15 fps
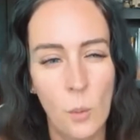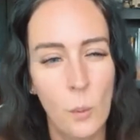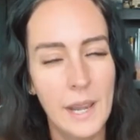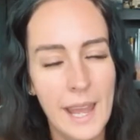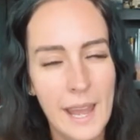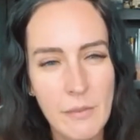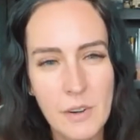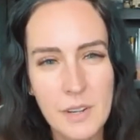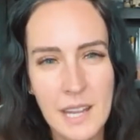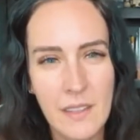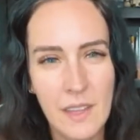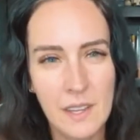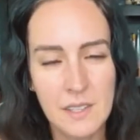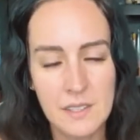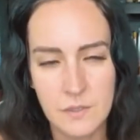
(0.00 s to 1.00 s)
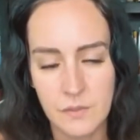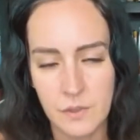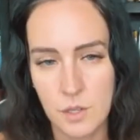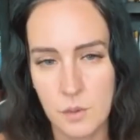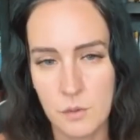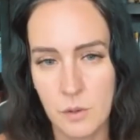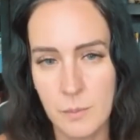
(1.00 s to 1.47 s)
Whatever day that is
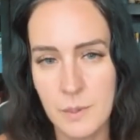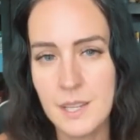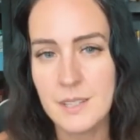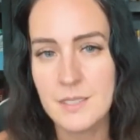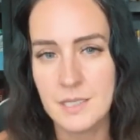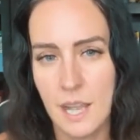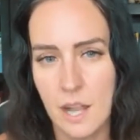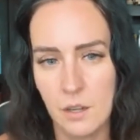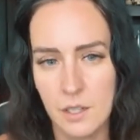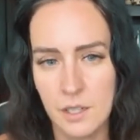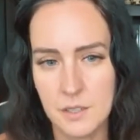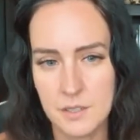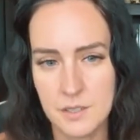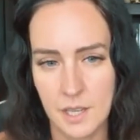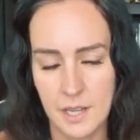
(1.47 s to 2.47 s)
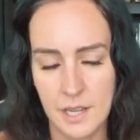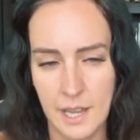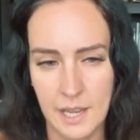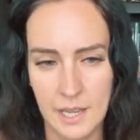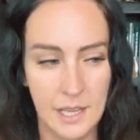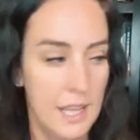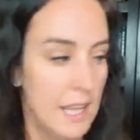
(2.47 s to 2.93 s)
for you. For me, it's Saturday or
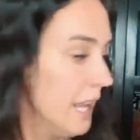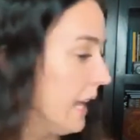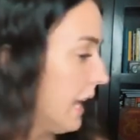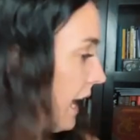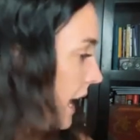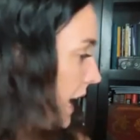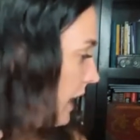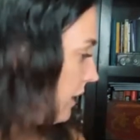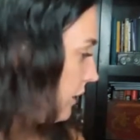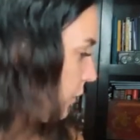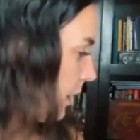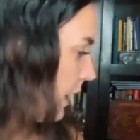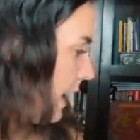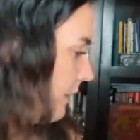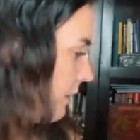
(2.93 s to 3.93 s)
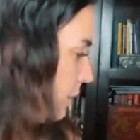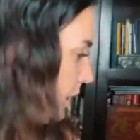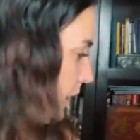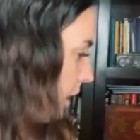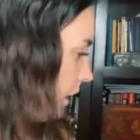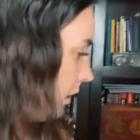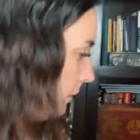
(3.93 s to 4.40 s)
Sunday. And do I have it
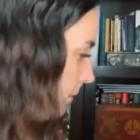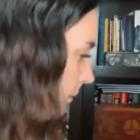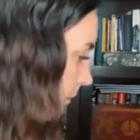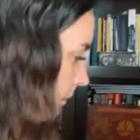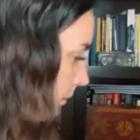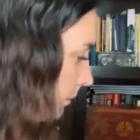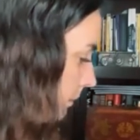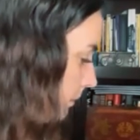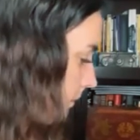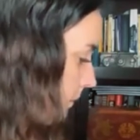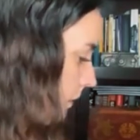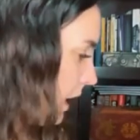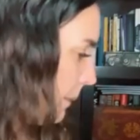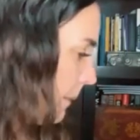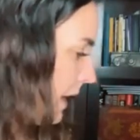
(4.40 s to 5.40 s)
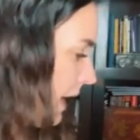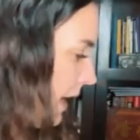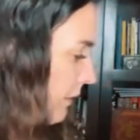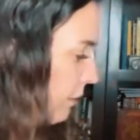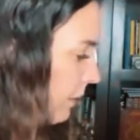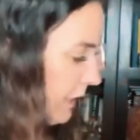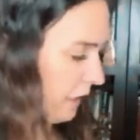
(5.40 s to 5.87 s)
right here? I might
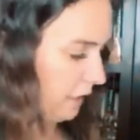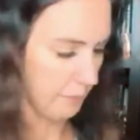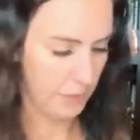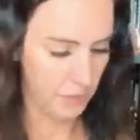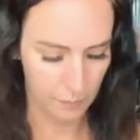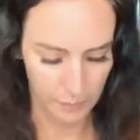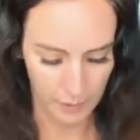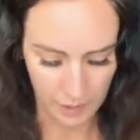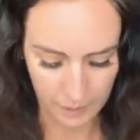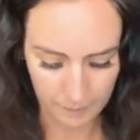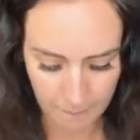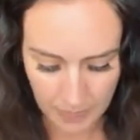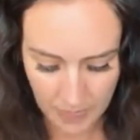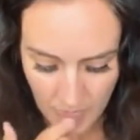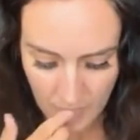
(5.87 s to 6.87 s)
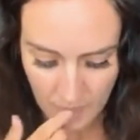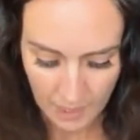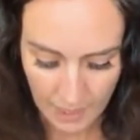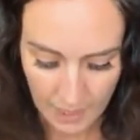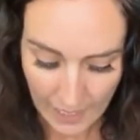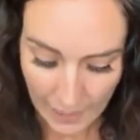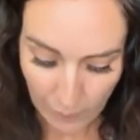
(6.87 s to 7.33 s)
have it right here in my notebook.
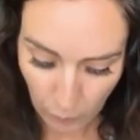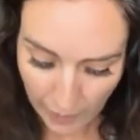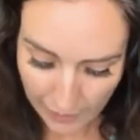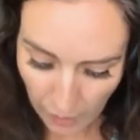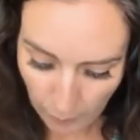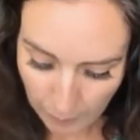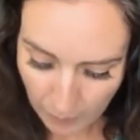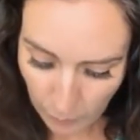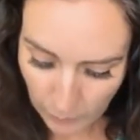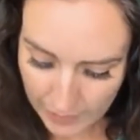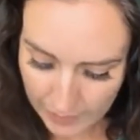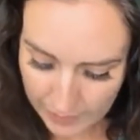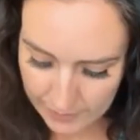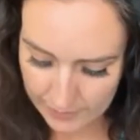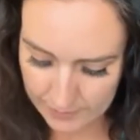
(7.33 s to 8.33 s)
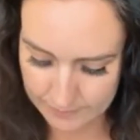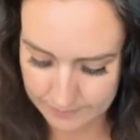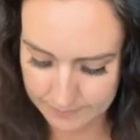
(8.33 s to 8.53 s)
I write out my week.